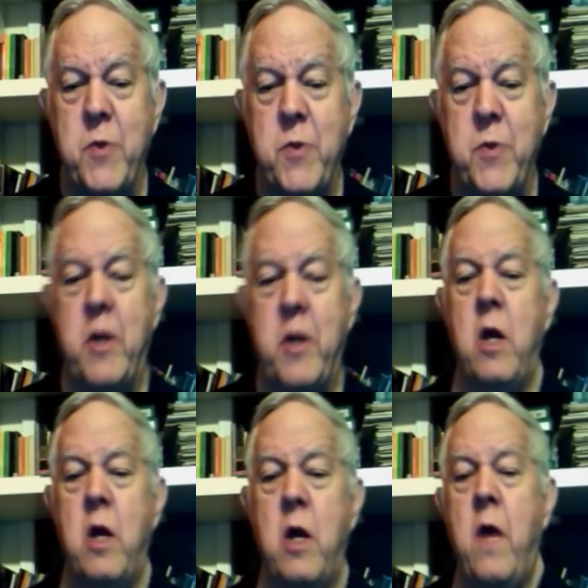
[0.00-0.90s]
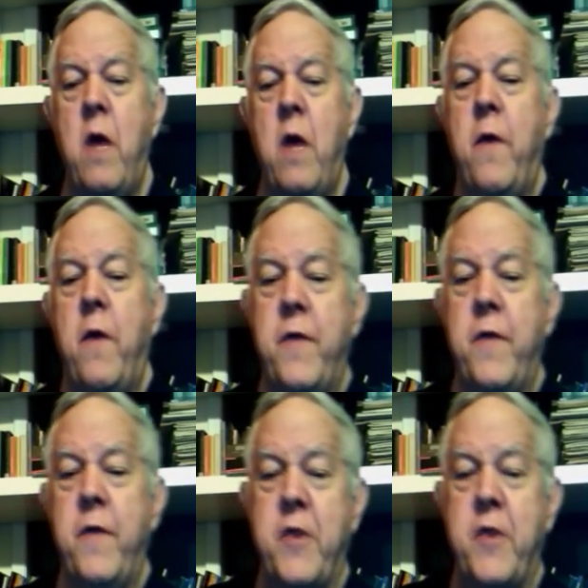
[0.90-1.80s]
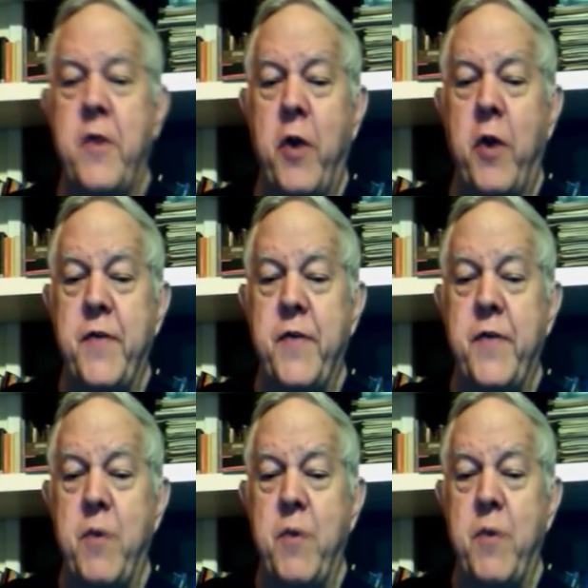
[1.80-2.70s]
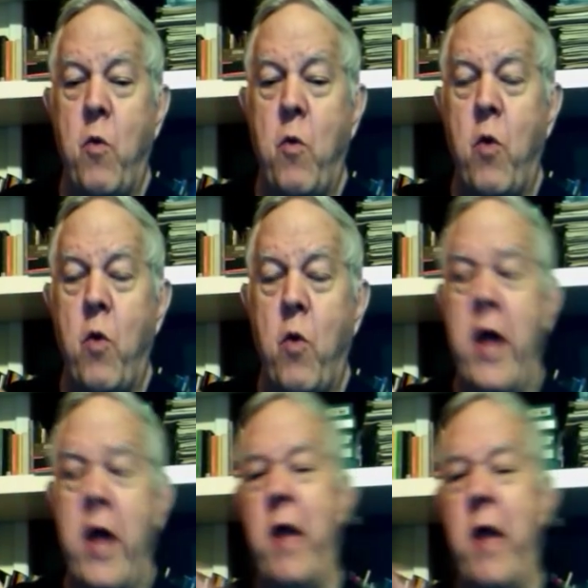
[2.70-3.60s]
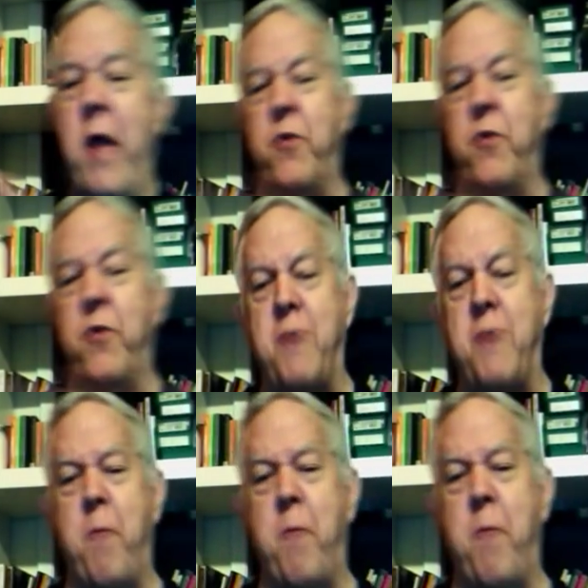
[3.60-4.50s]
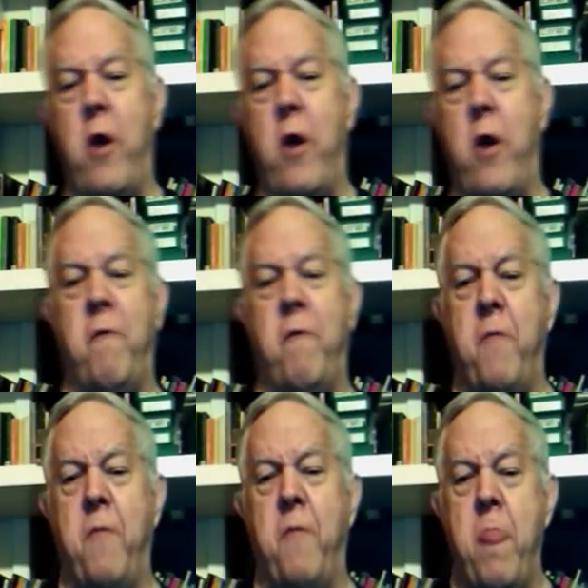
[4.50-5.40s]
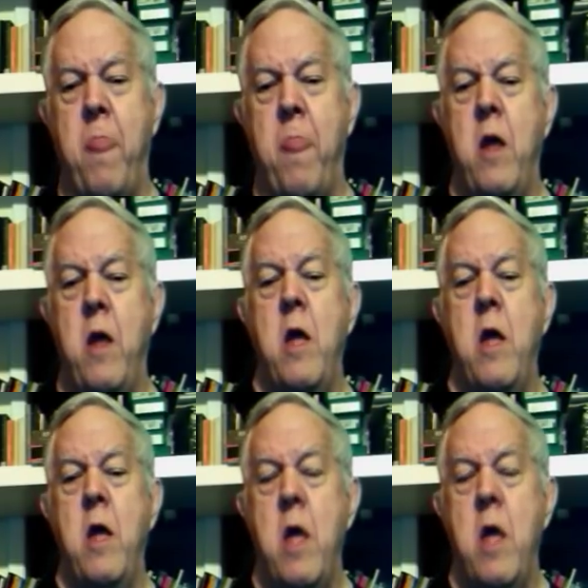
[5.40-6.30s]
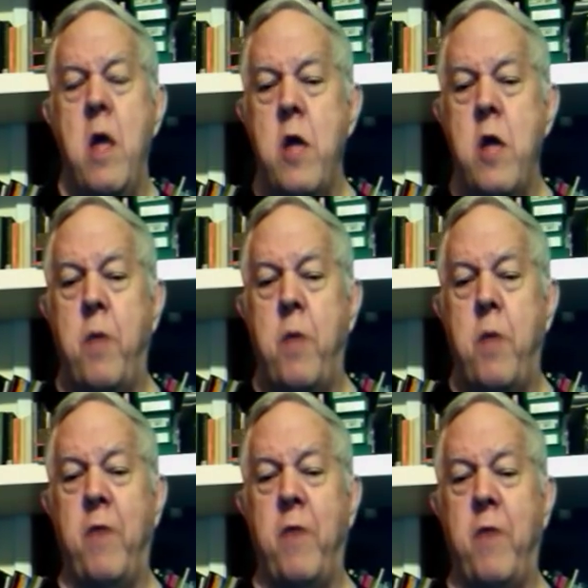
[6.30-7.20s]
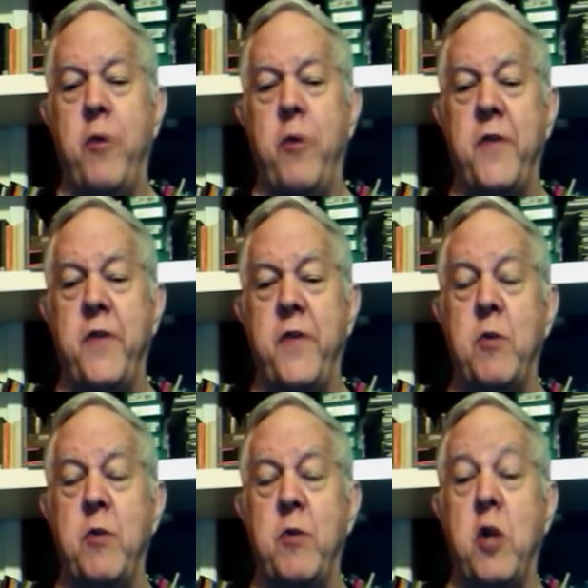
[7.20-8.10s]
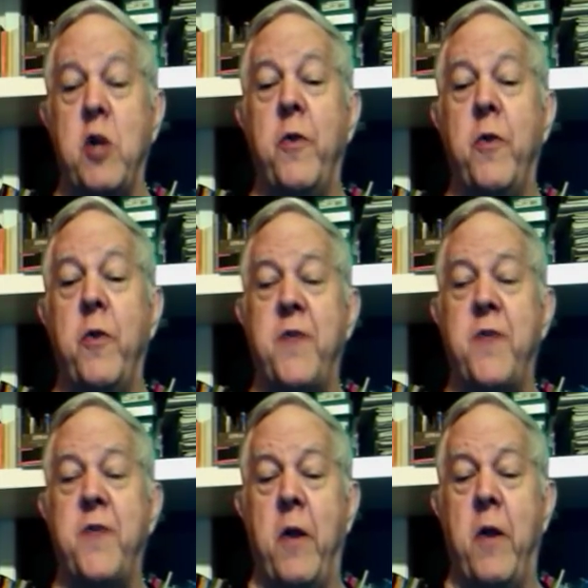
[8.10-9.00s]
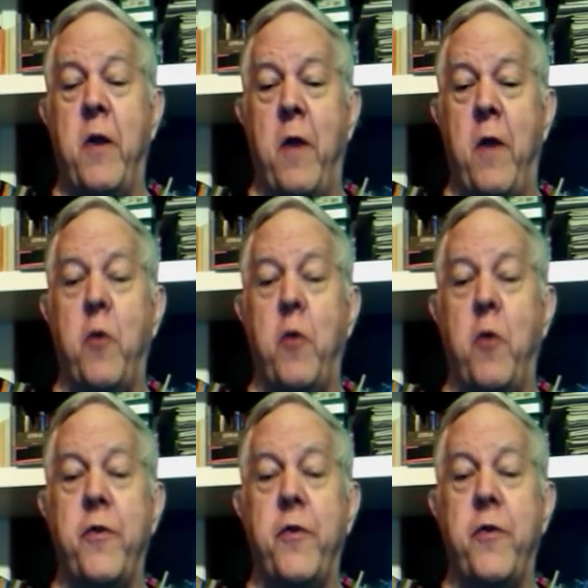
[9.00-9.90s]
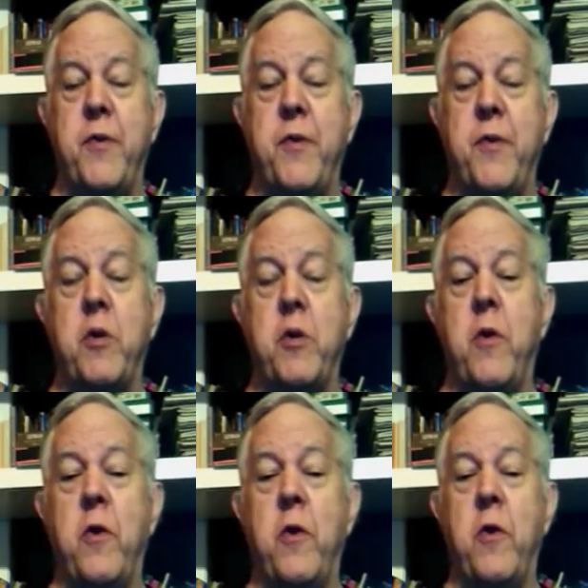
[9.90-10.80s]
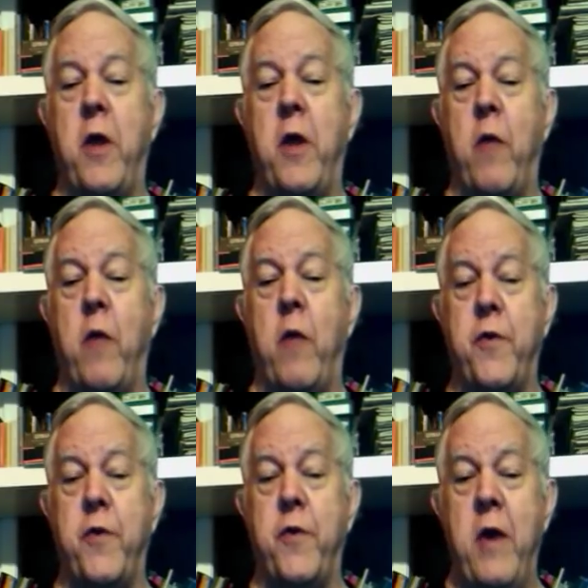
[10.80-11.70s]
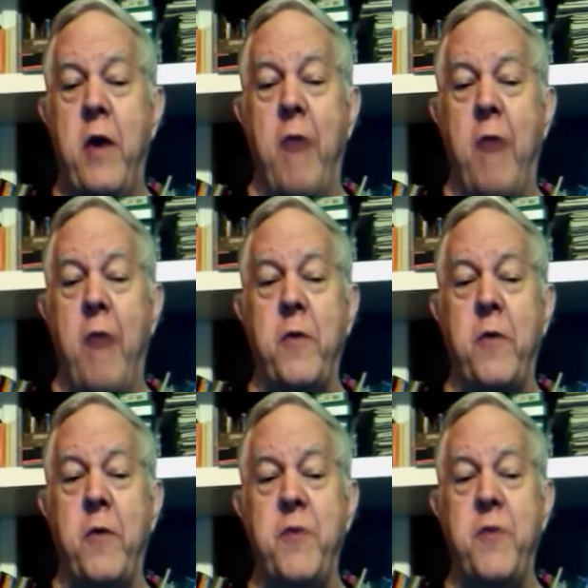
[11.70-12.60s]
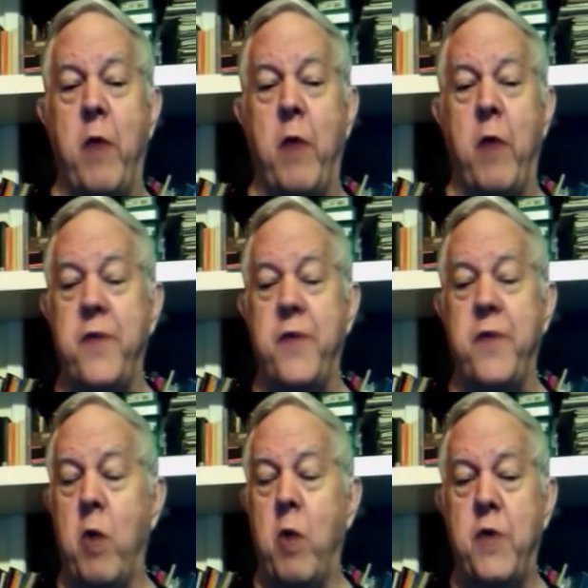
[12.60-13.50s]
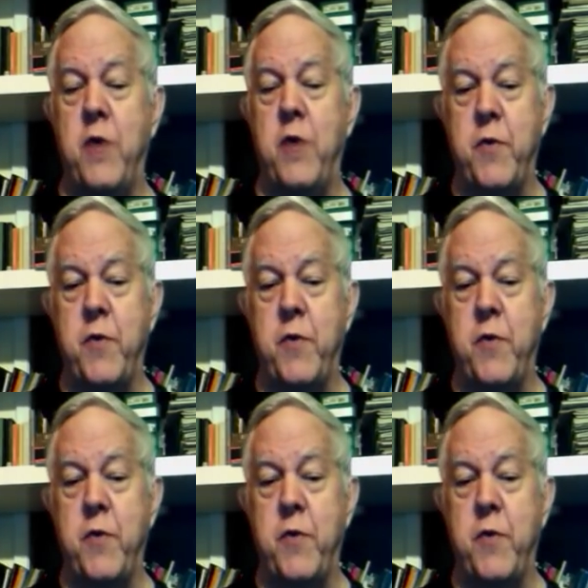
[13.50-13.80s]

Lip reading: that the Saturnian system was part of an original system, which included the sun and the northern system, which included, in other words, everything that we see around us anywhere close to us,